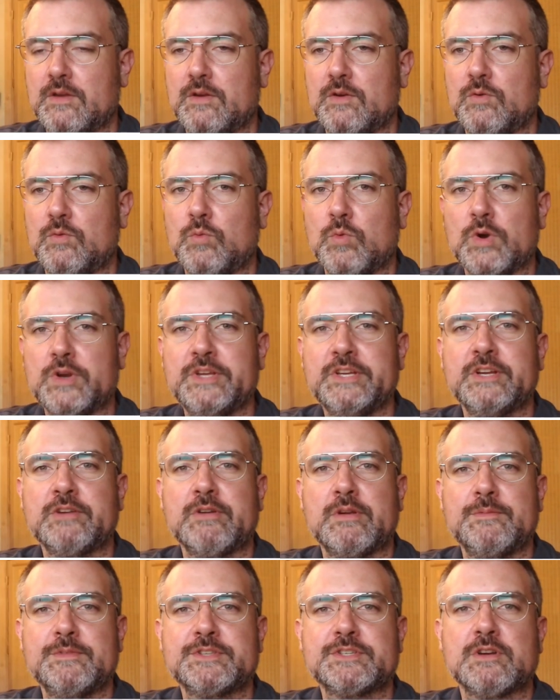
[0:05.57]
Working
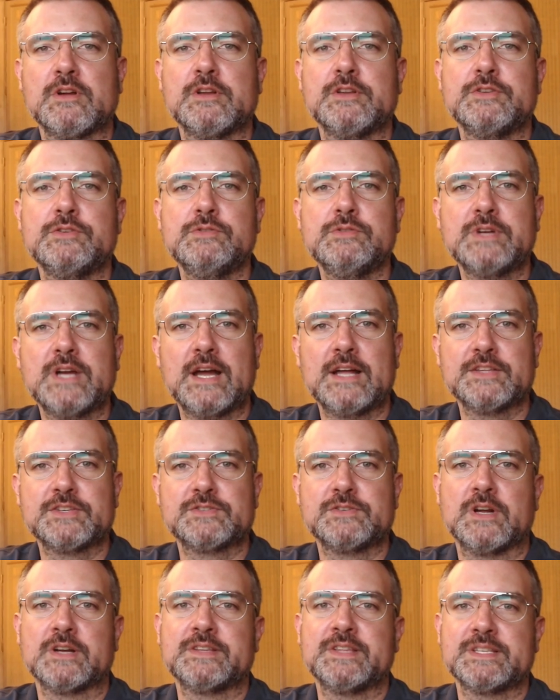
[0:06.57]
agreements are a new
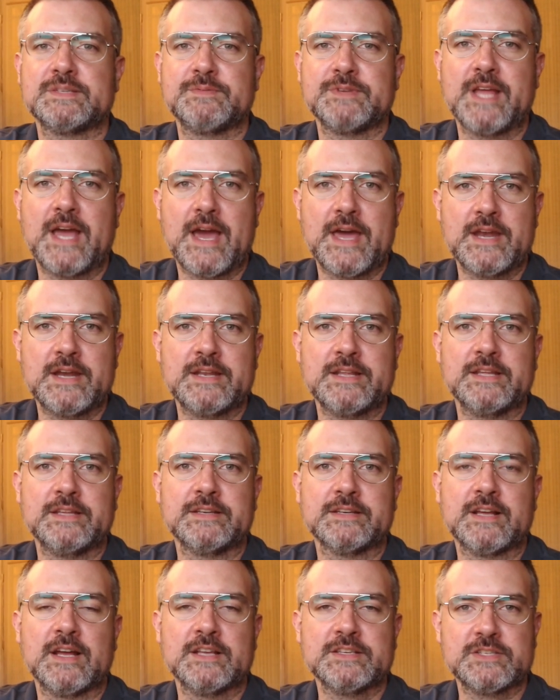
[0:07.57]
construct that's been added in
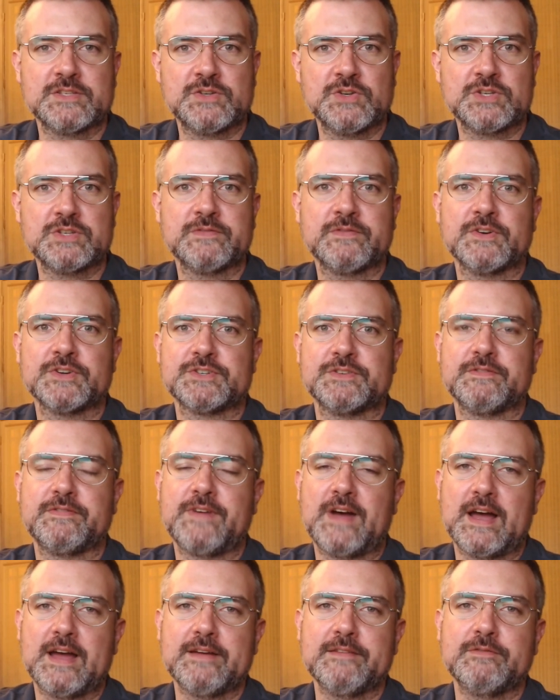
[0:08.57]
Constitution version
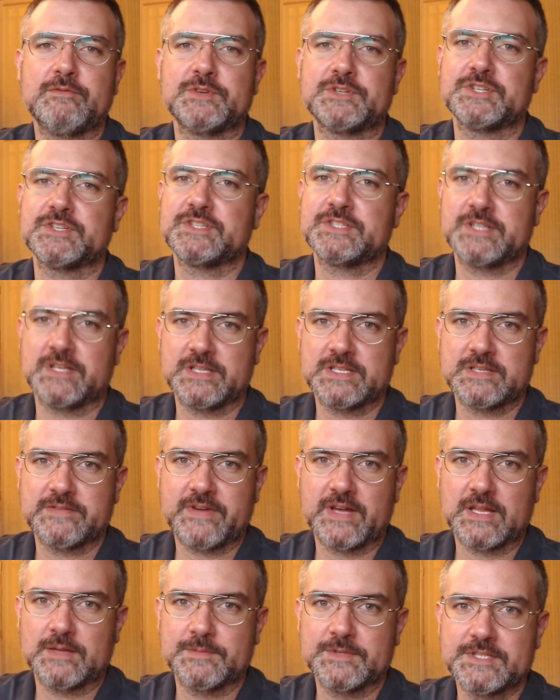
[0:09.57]
5, which is still in
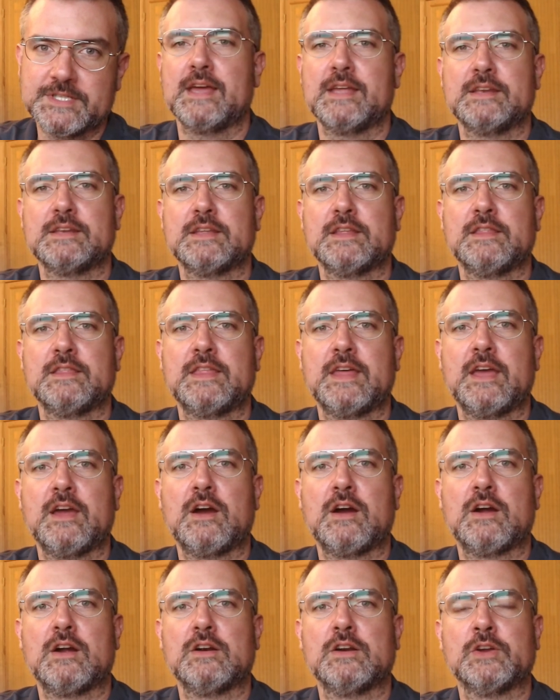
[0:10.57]
development. They
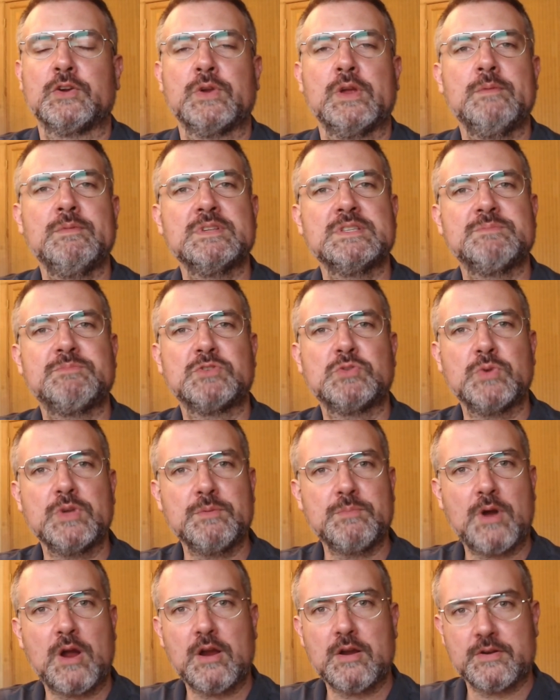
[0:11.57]
are agreements between
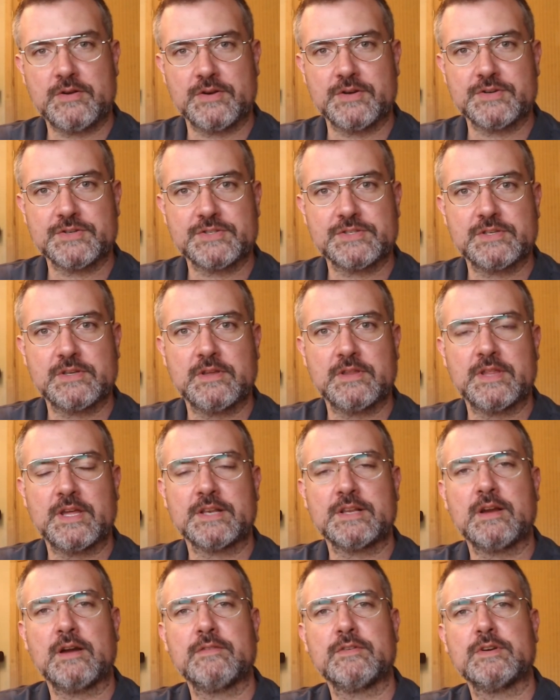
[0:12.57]
partners that
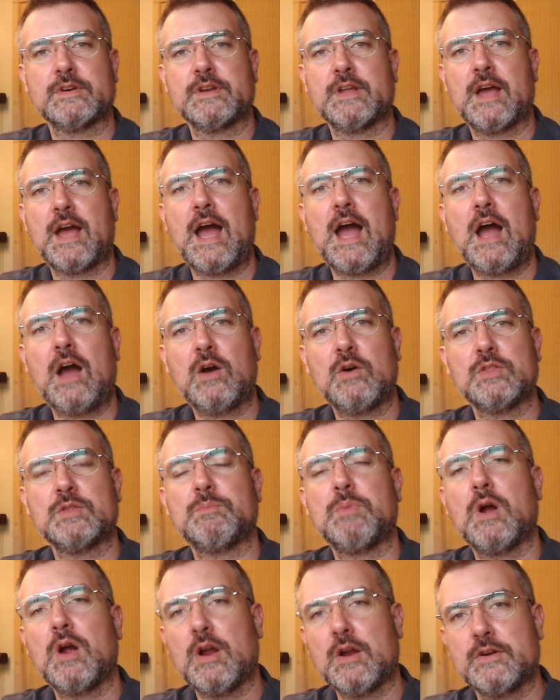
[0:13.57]
govern how the
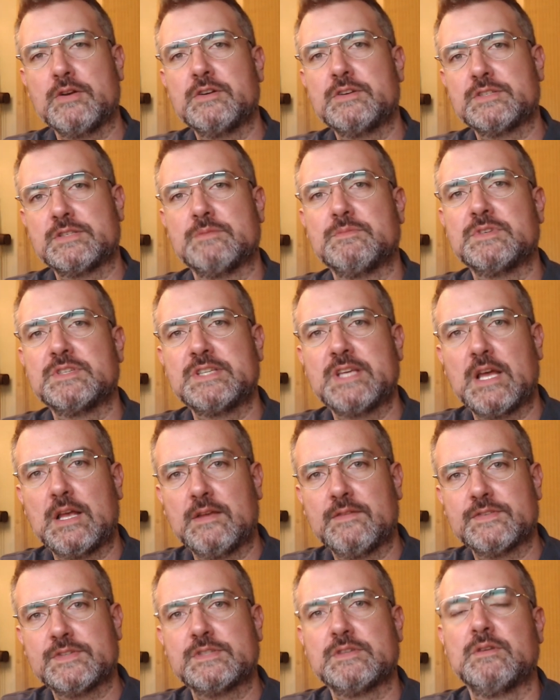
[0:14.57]
partners
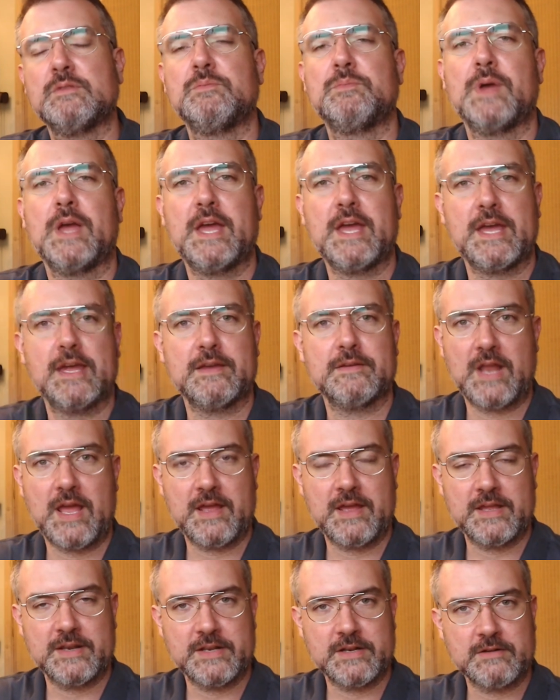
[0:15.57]
themselves behave
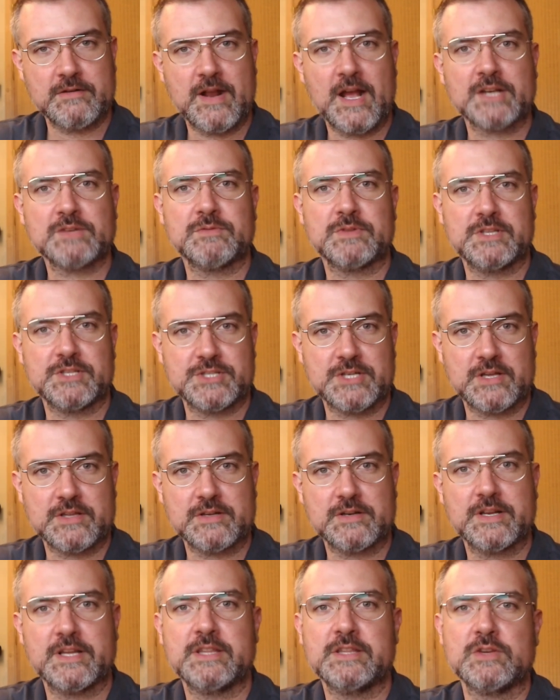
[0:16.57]
and interact with each other
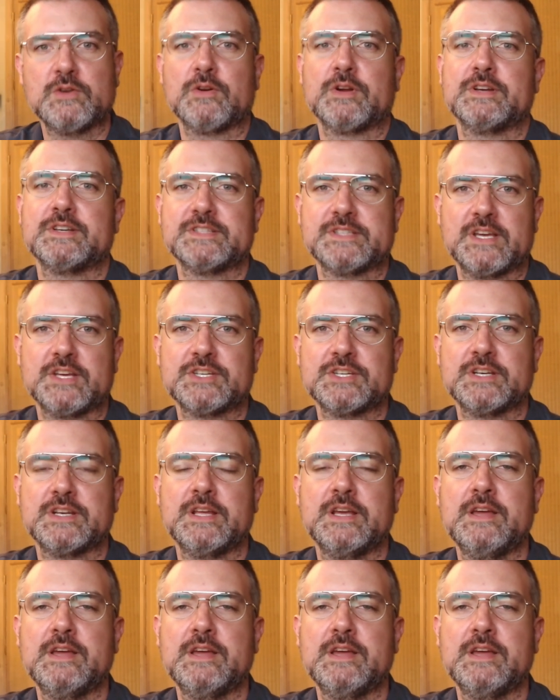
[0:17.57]
in the organization.